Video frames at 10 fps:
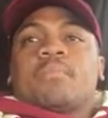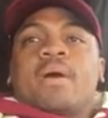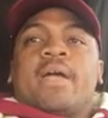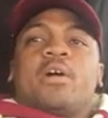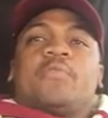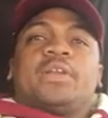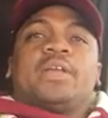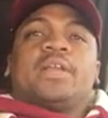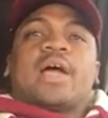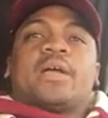my
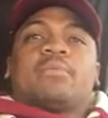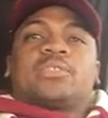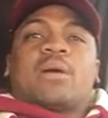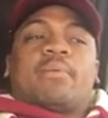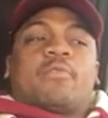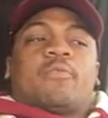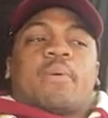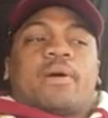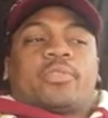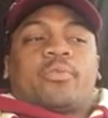LVD light was coming on for
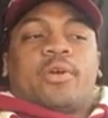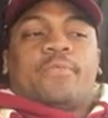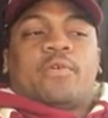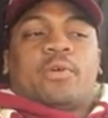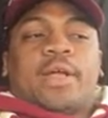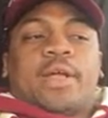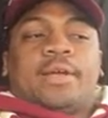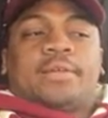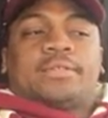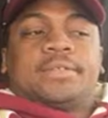about 3 or 4
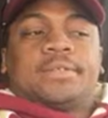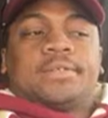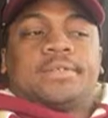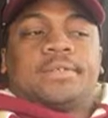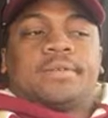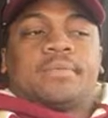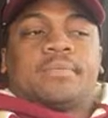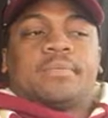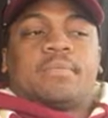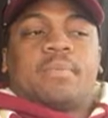days
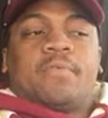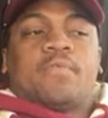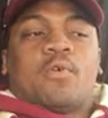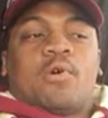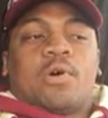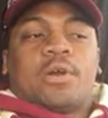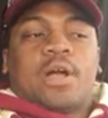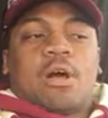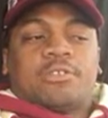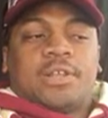before
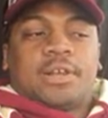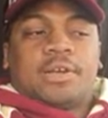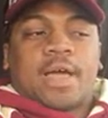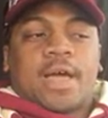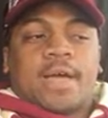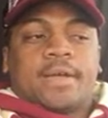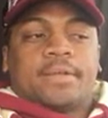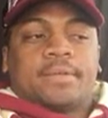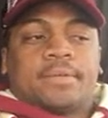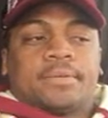the alternator died.
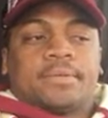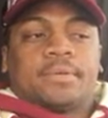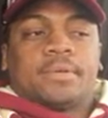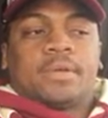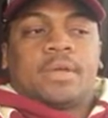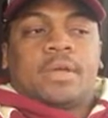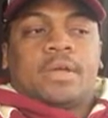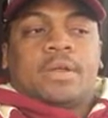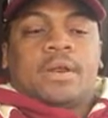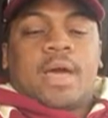
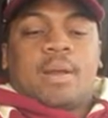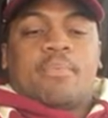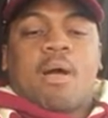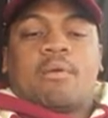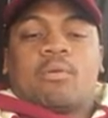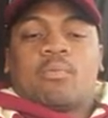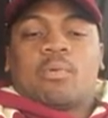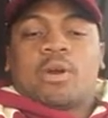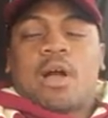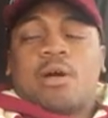Now the problem
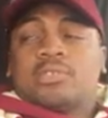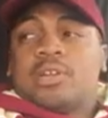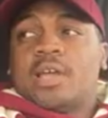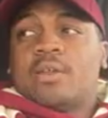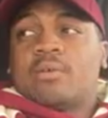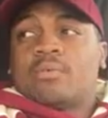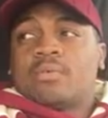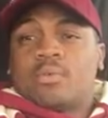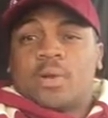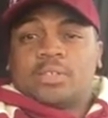with the alternator,
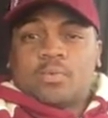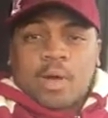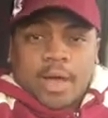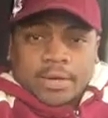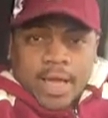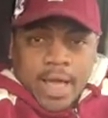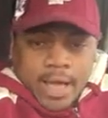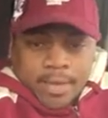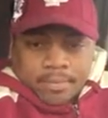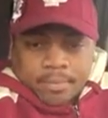the reason why it
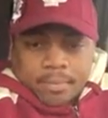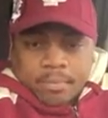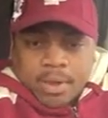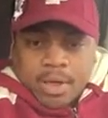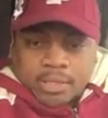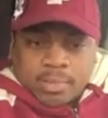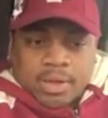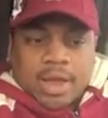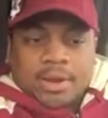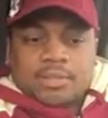died, because the
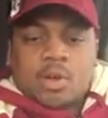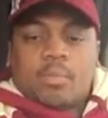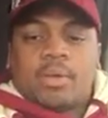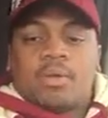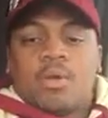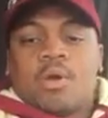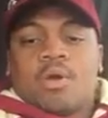mechanic told me,